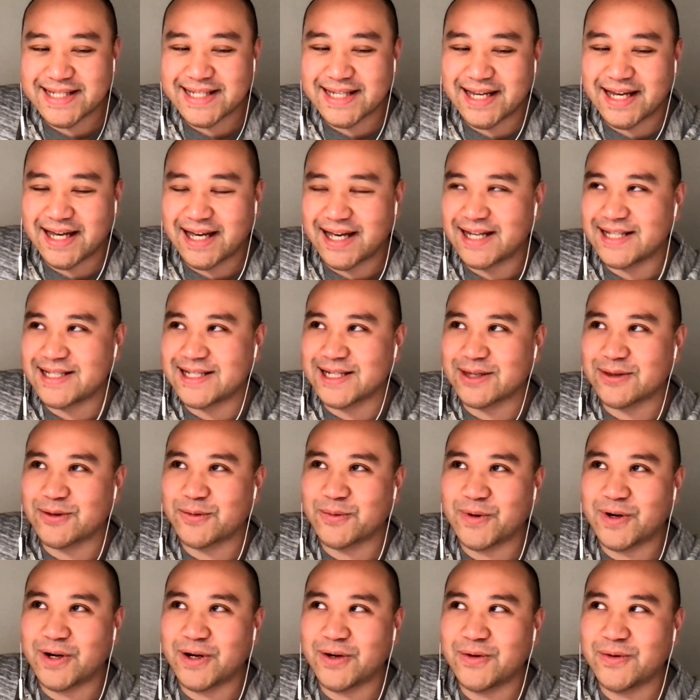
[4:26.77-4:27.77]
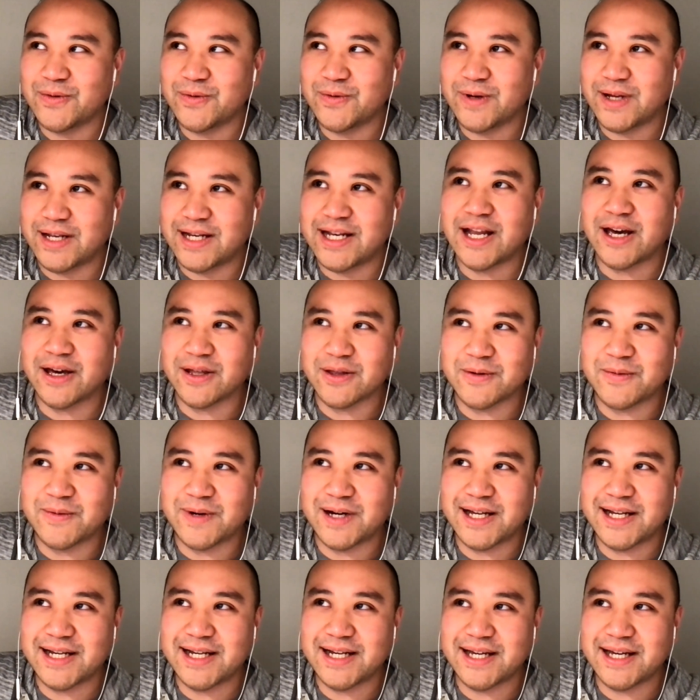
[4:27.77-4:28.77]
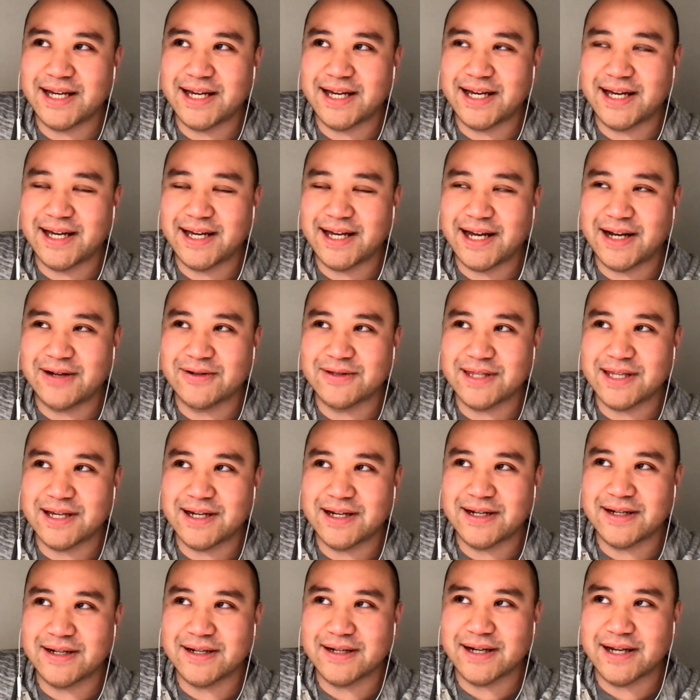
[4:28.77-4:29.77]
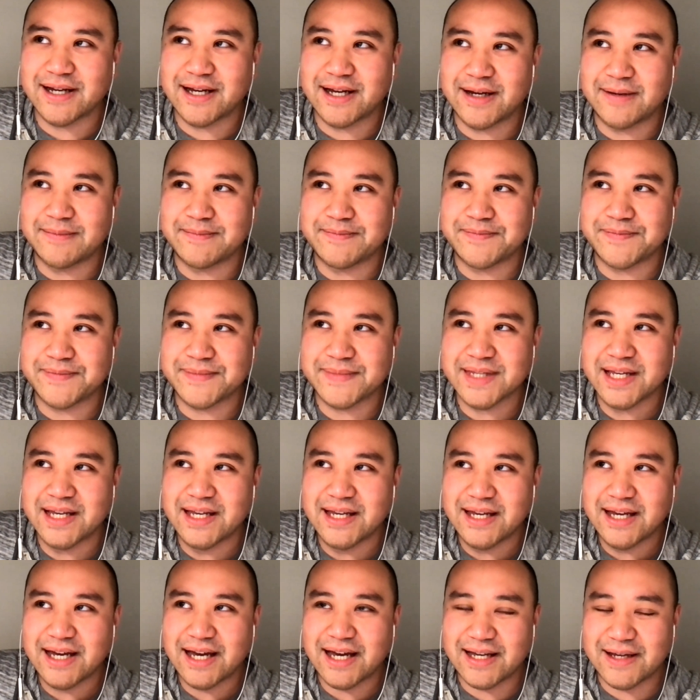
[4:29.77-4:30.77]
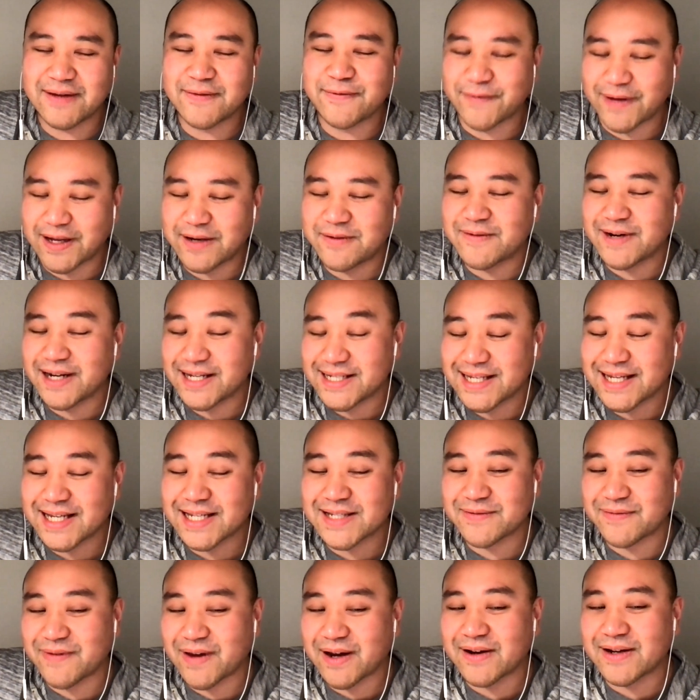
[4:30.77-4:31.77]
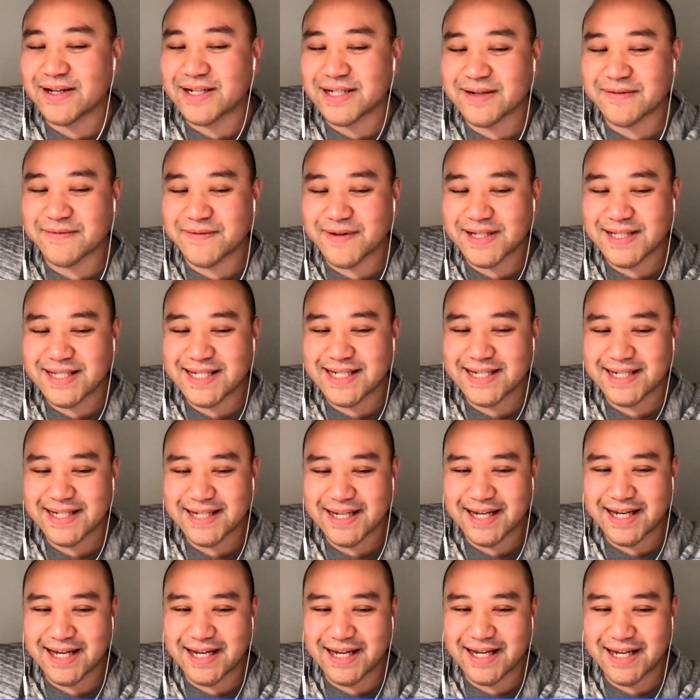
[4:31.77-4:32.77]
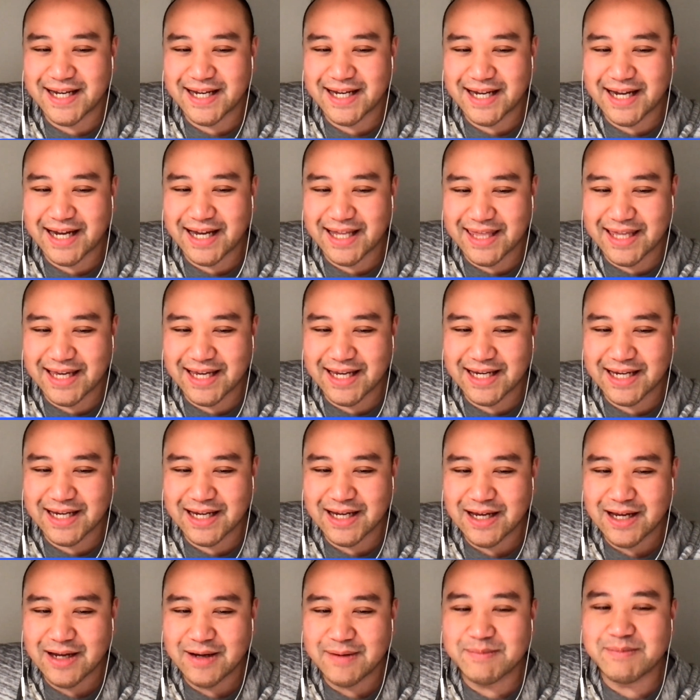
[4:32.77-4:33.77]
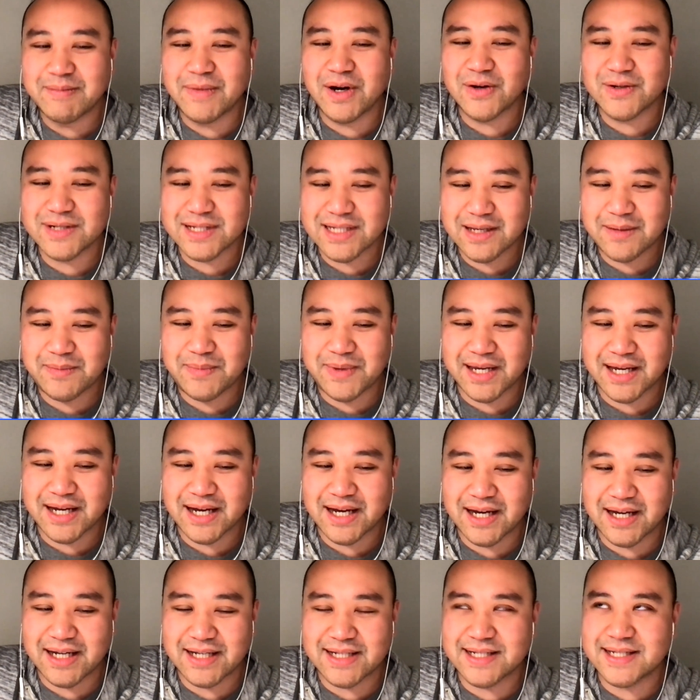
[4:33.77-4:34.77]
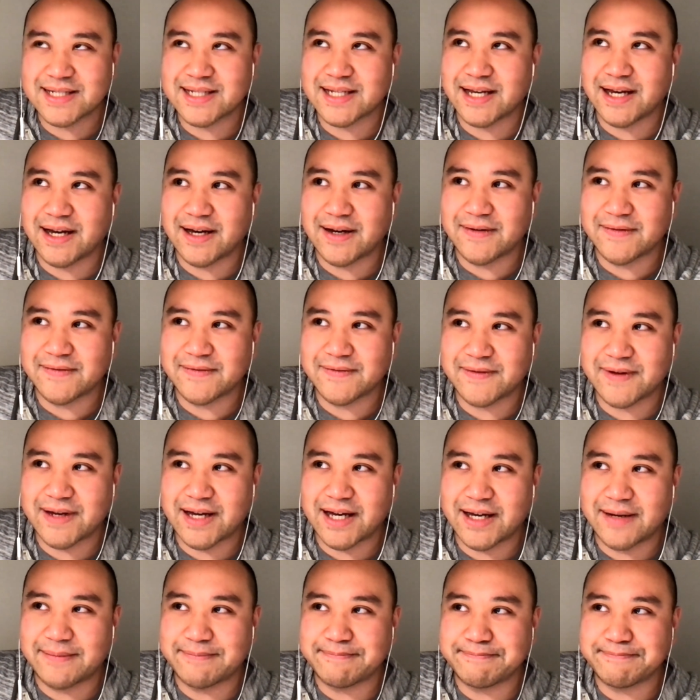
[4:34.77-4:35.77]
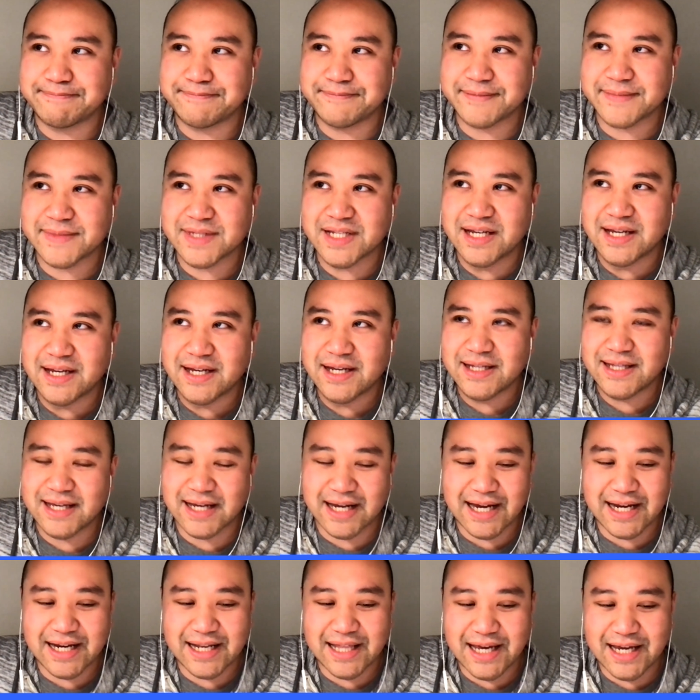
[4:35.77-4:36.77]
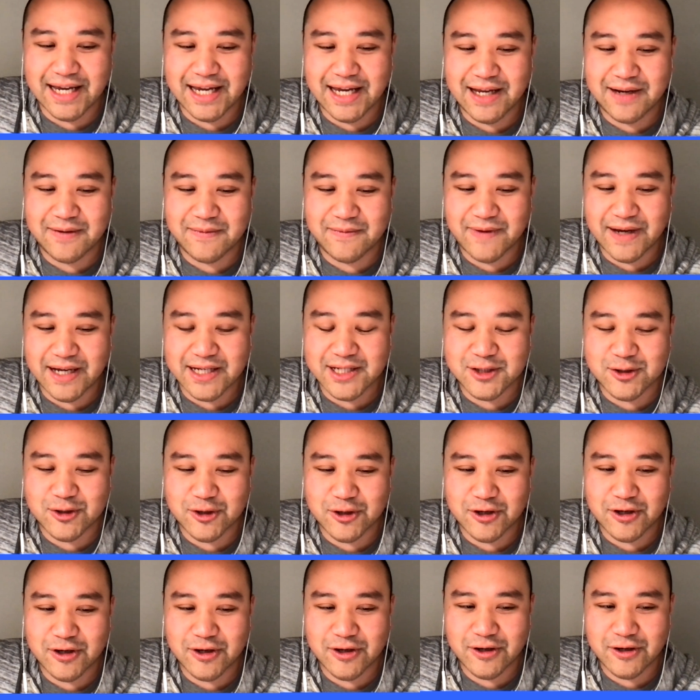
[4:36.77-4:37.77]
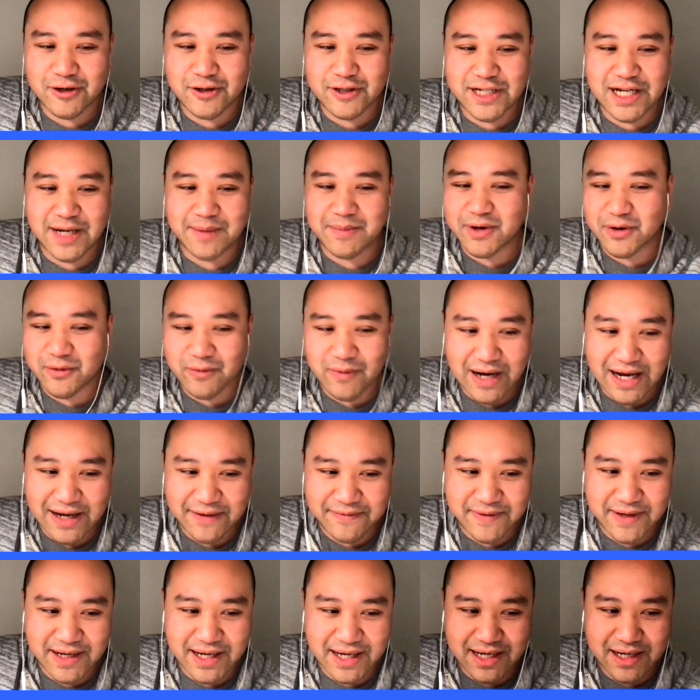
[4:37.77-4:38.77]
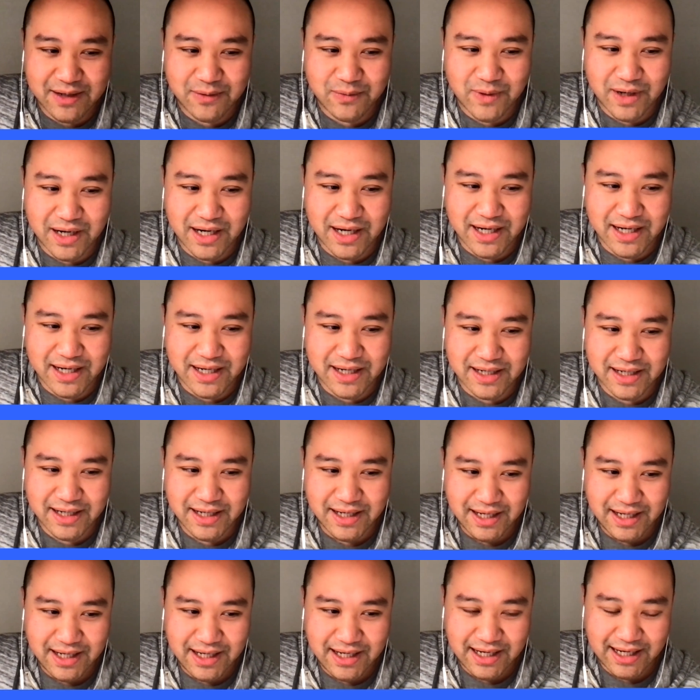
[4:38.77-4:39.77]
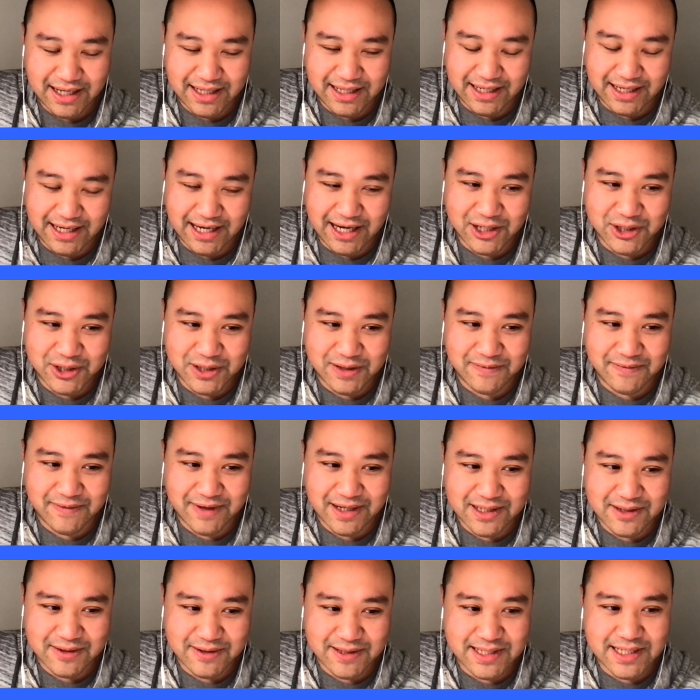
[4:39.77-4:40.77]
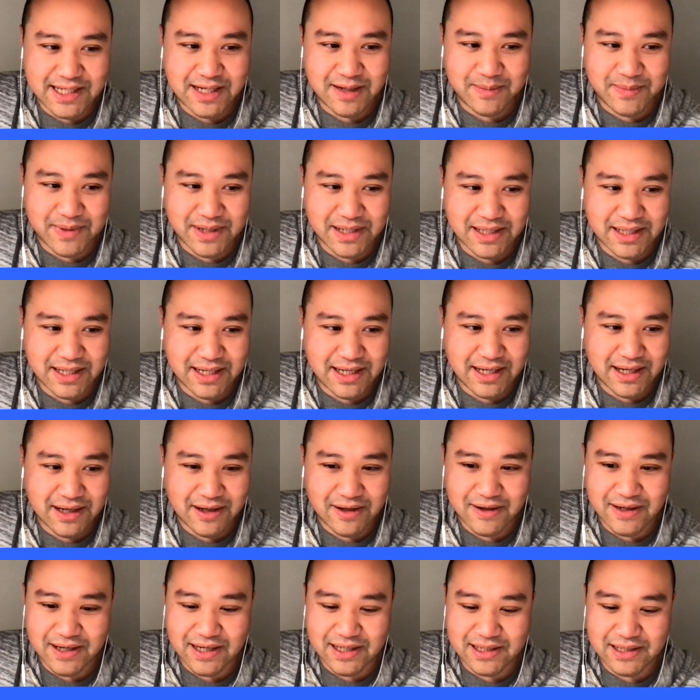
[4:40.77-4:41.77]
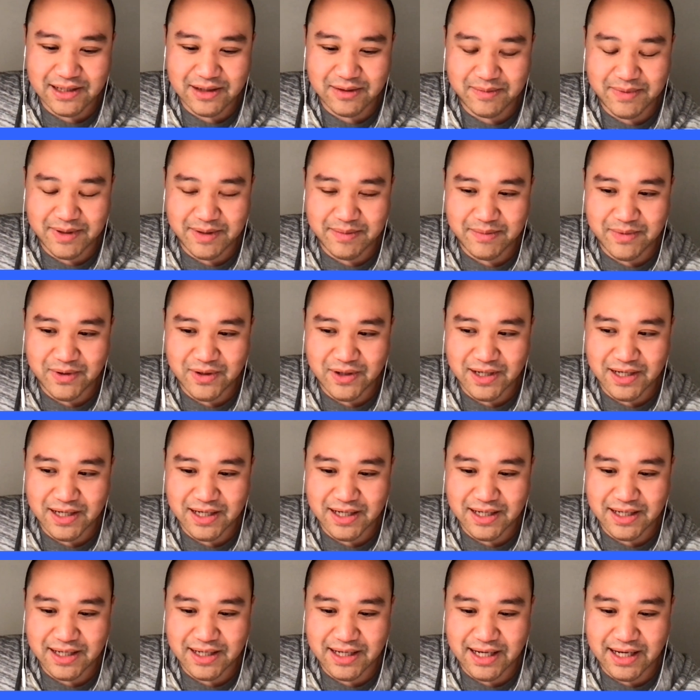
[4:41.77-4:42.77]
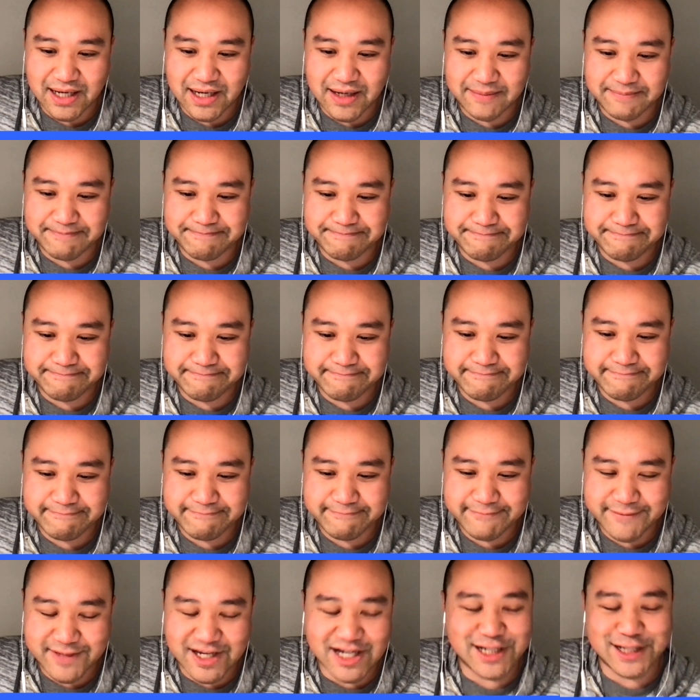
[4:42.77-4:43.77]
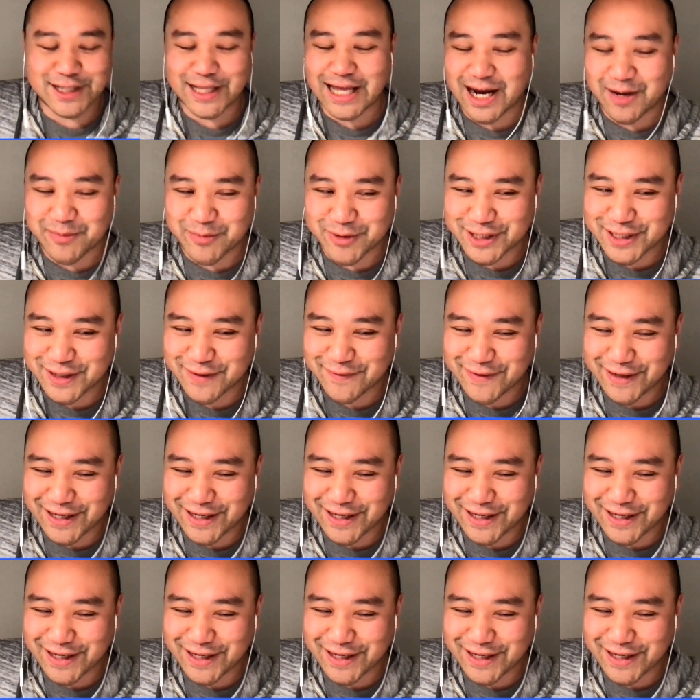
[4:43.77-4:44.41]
To throw another one out there, fundraising is very different, I think, mostly because of the kind of like investor demographic, where I think Asian investors typically are a little bit more collaborative.